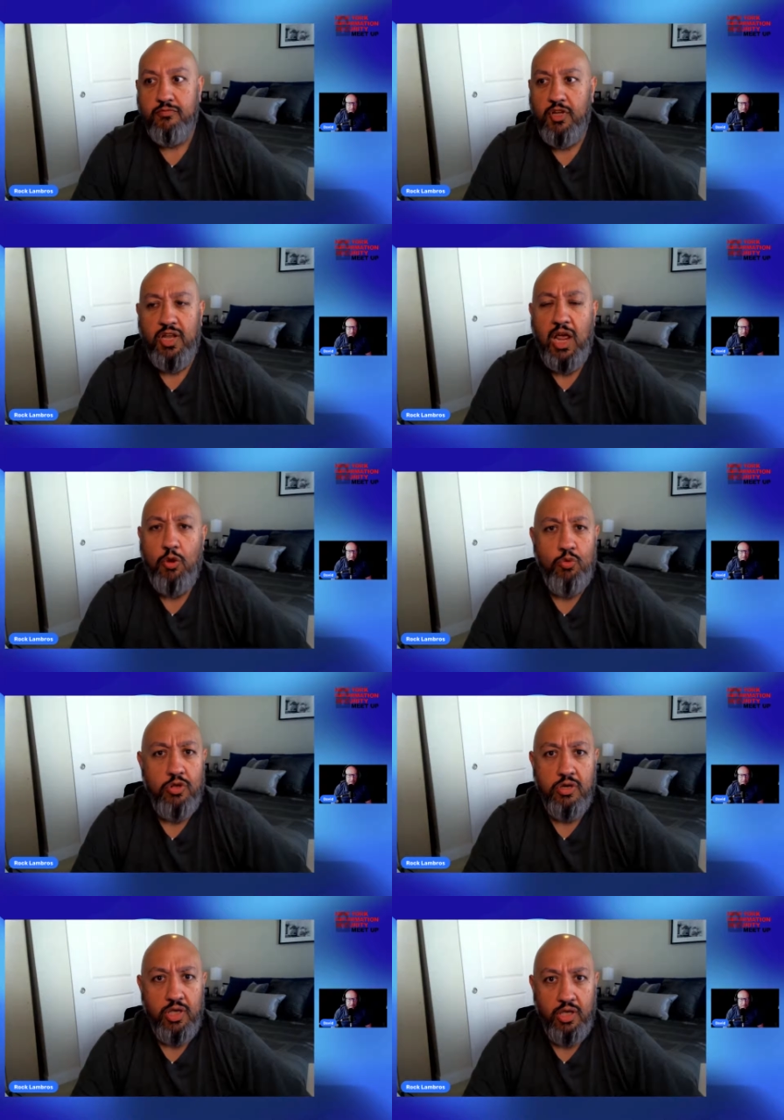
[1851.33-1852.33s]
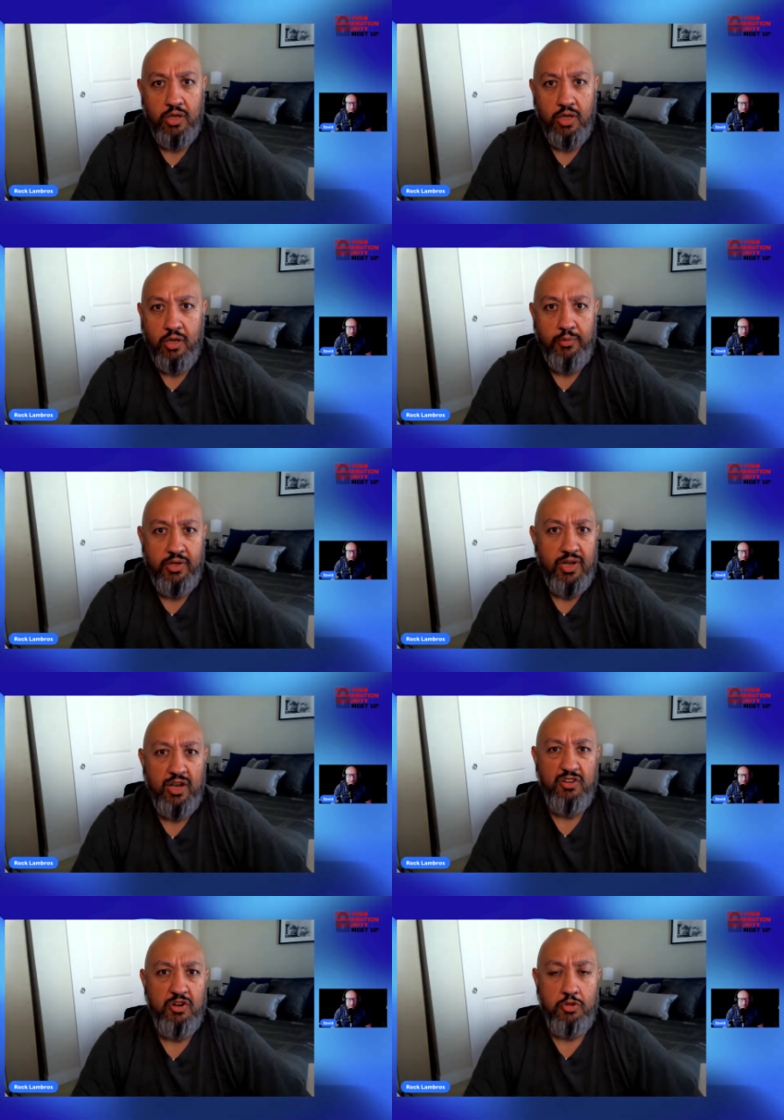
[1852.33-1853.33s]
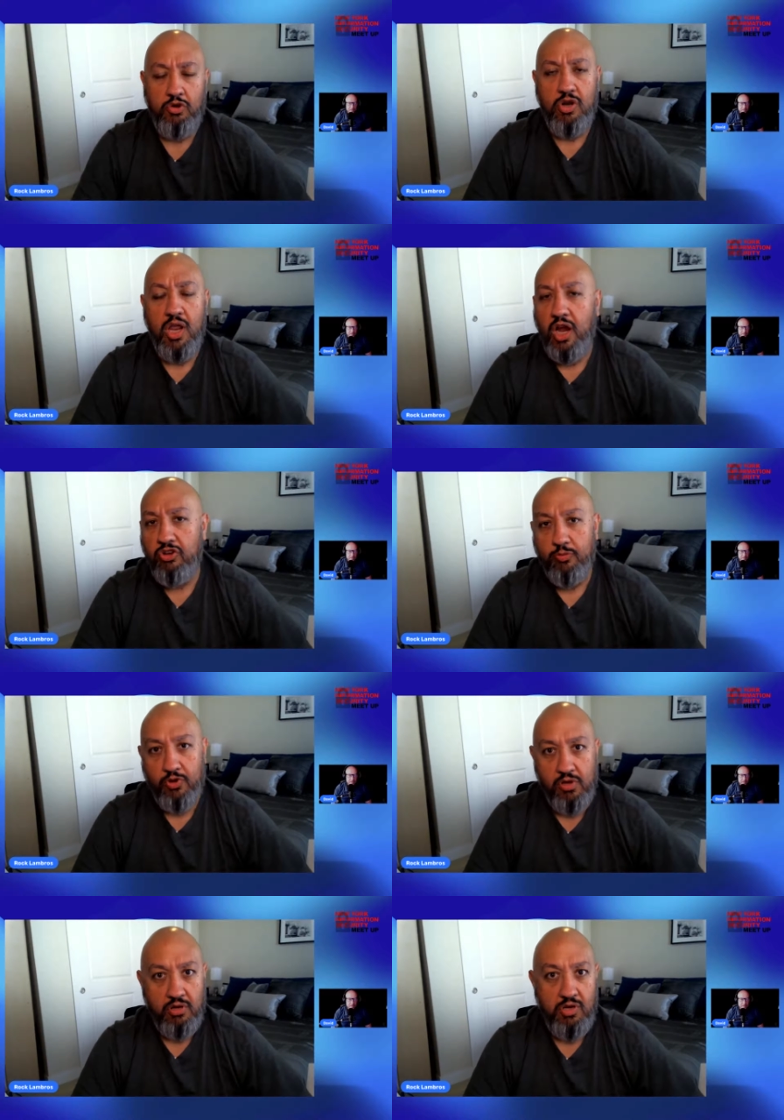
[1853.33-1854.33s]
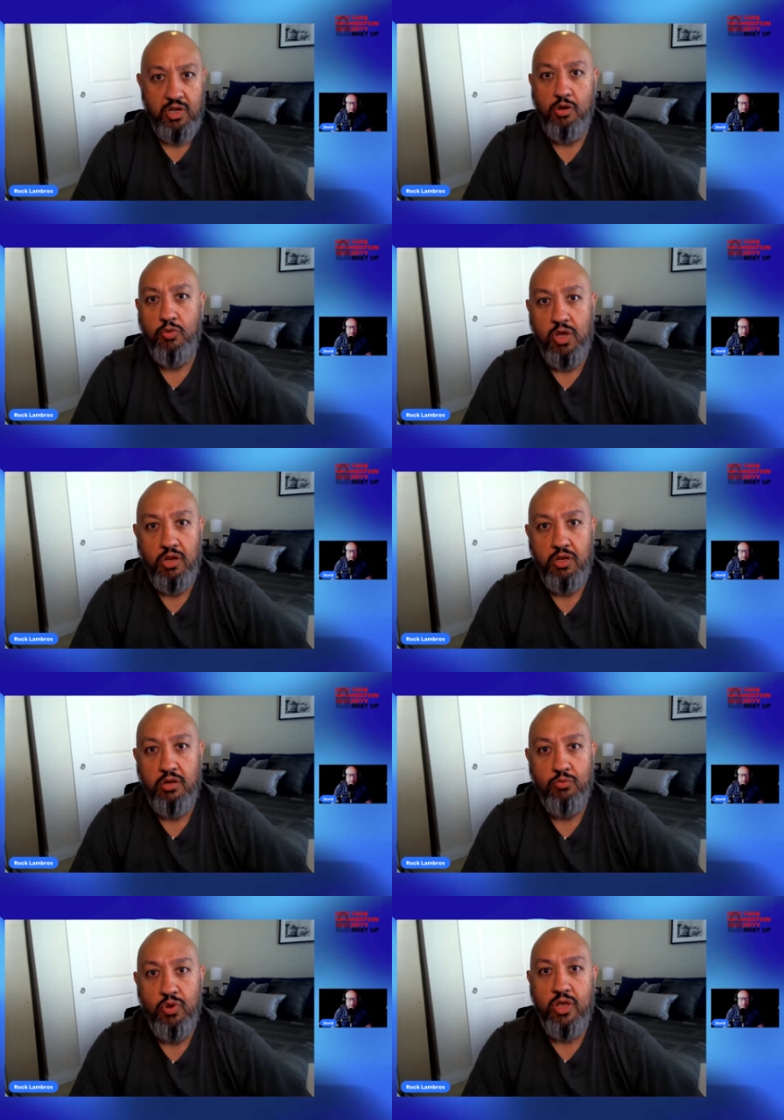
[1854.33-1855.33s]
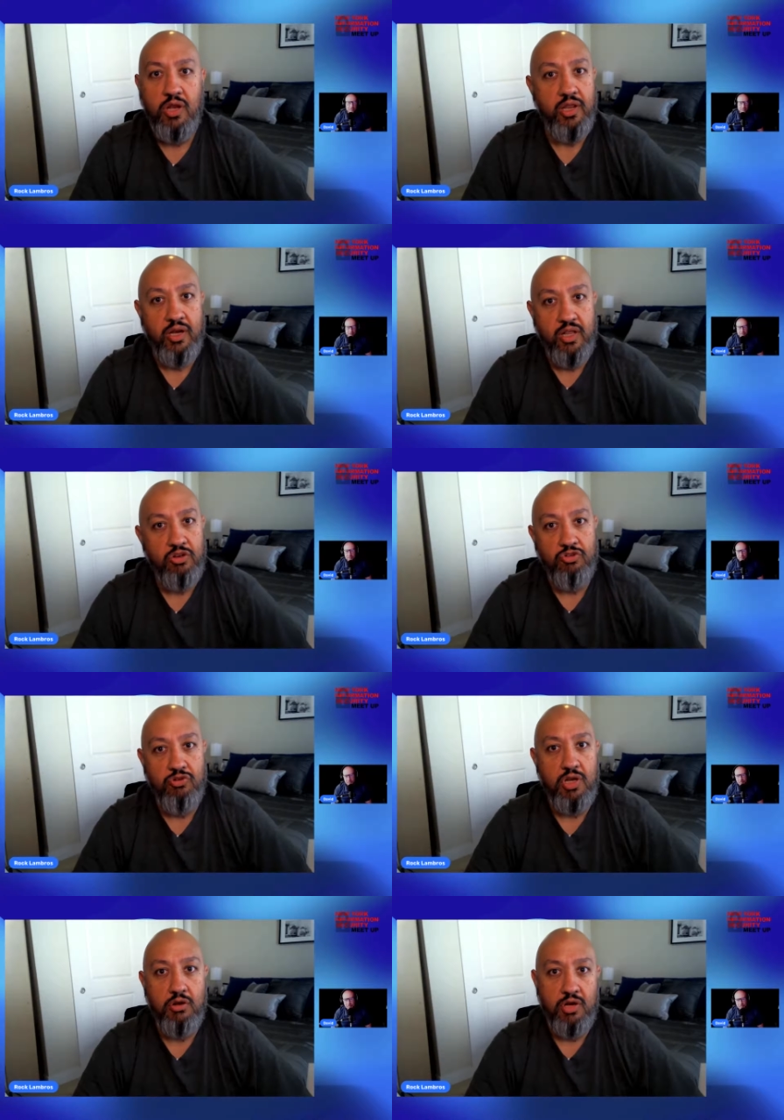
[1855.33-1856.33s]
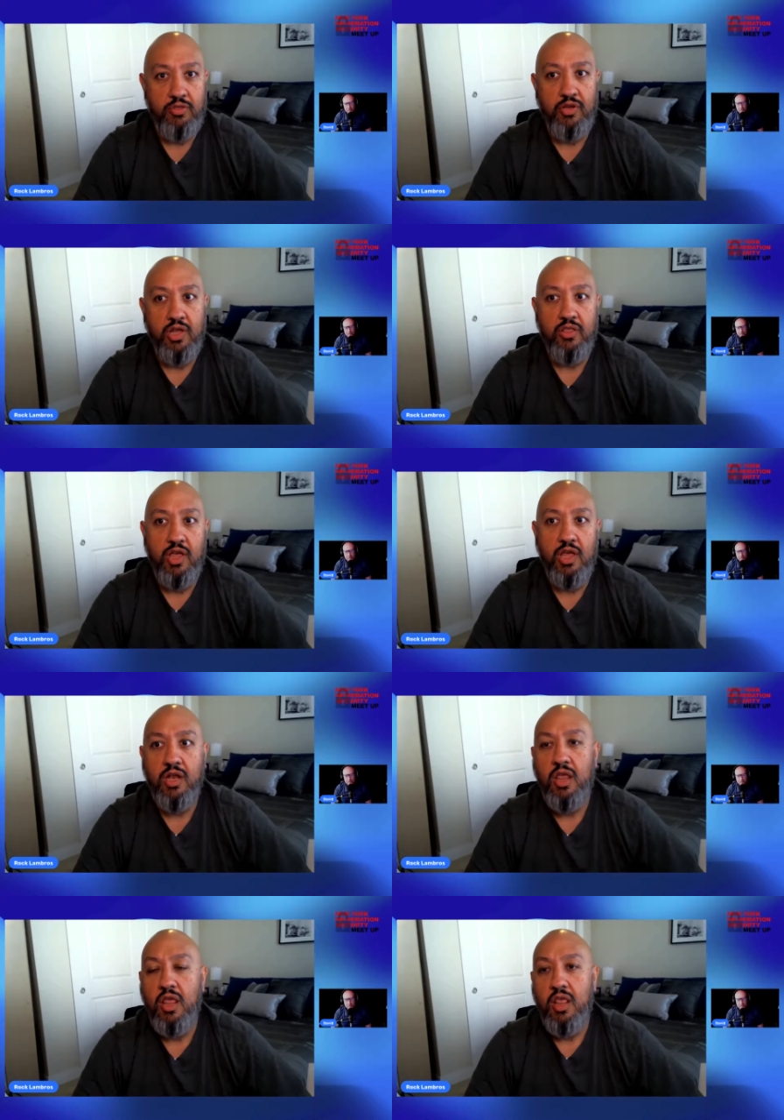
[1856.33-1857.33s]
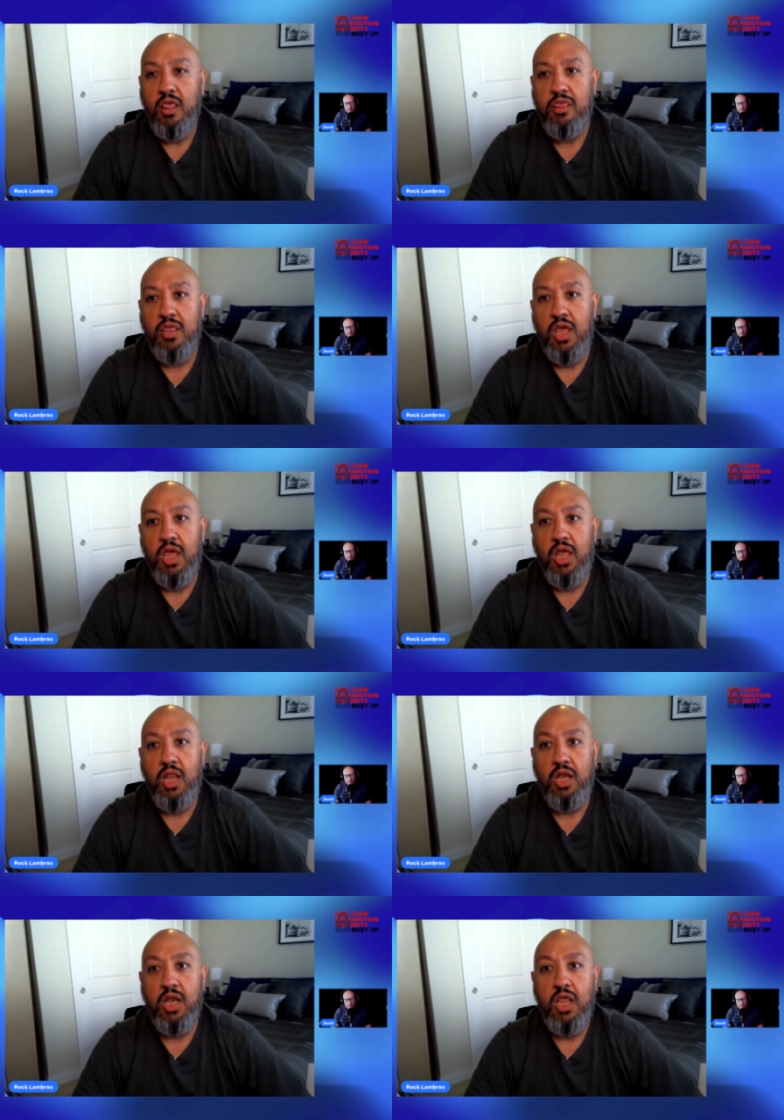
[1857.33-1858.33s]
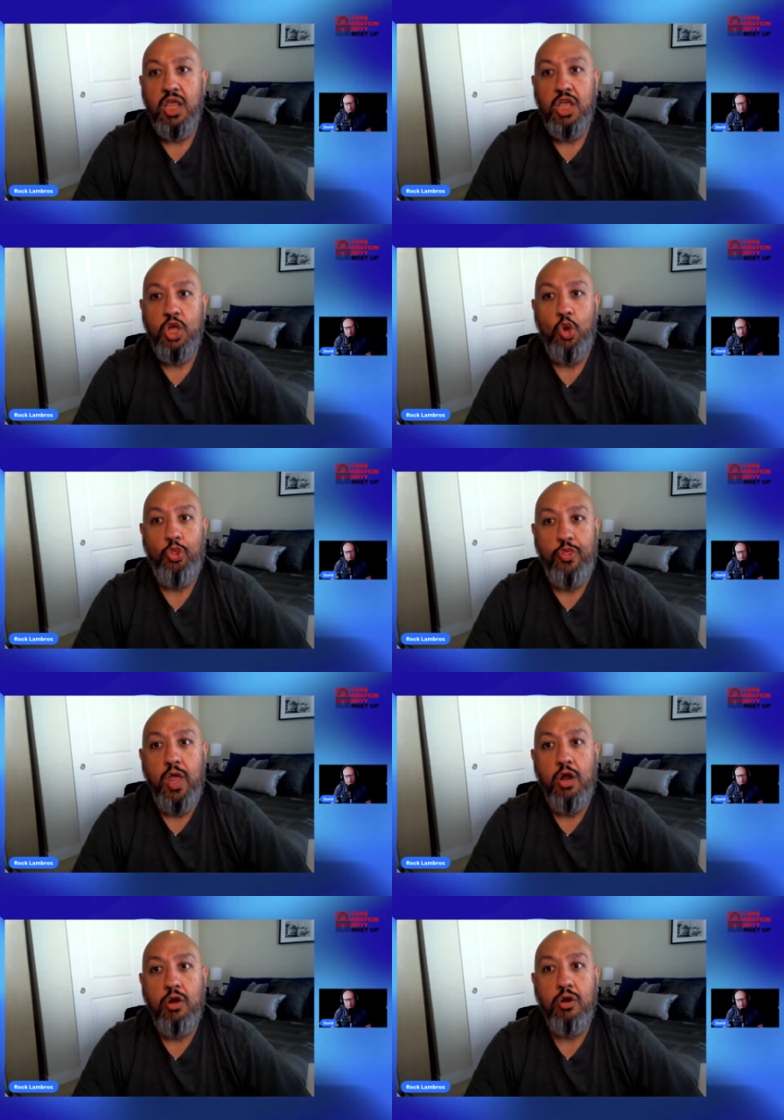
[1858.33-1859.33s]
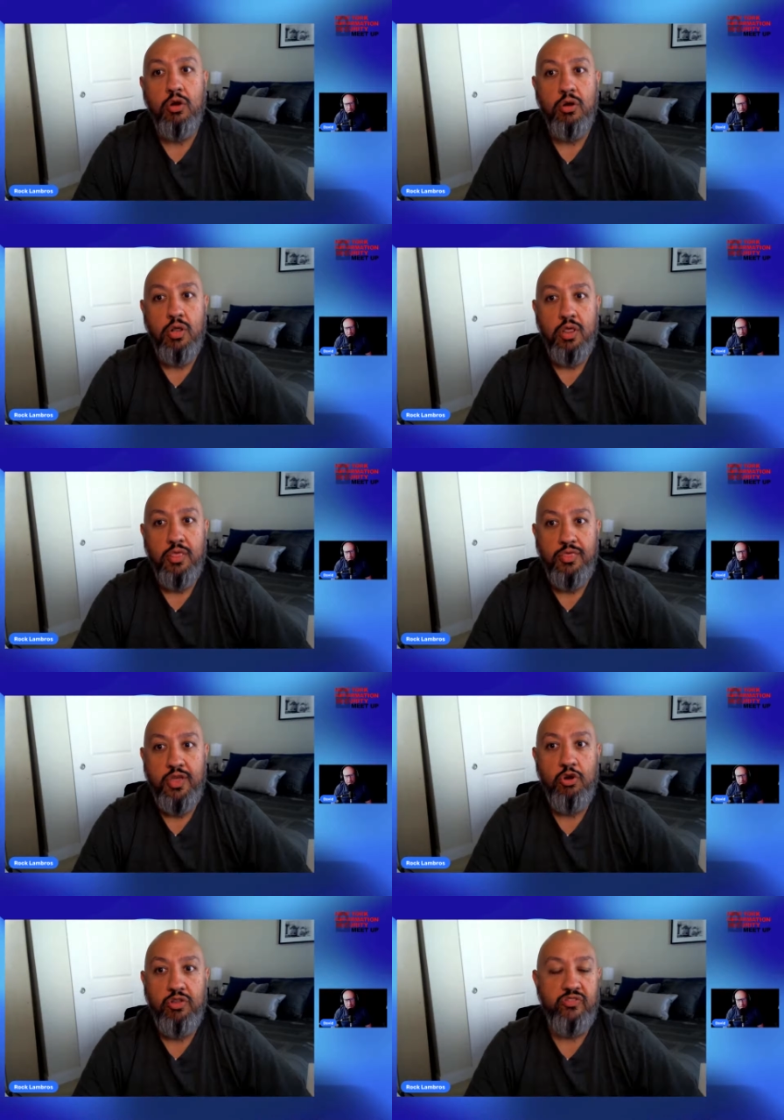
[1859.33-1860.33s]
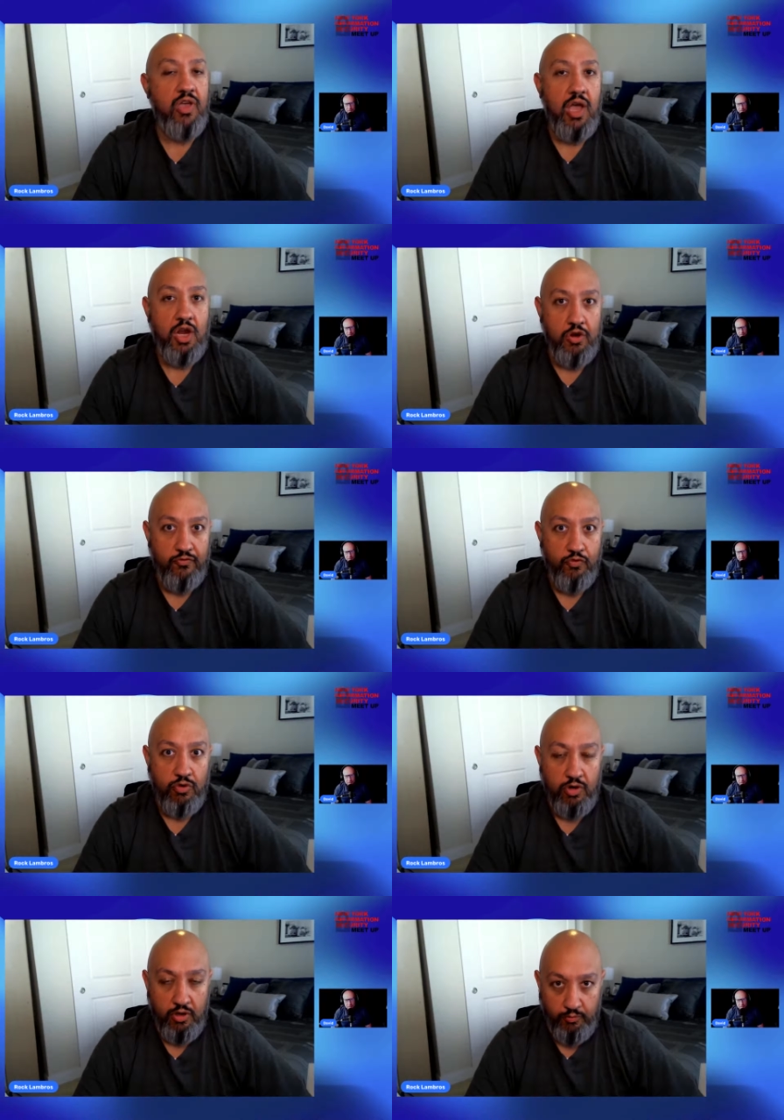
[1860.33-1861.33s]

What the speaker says: Not really. I mean, none of their clients are particularly in a regulated industry or anything like that. Then their desire for an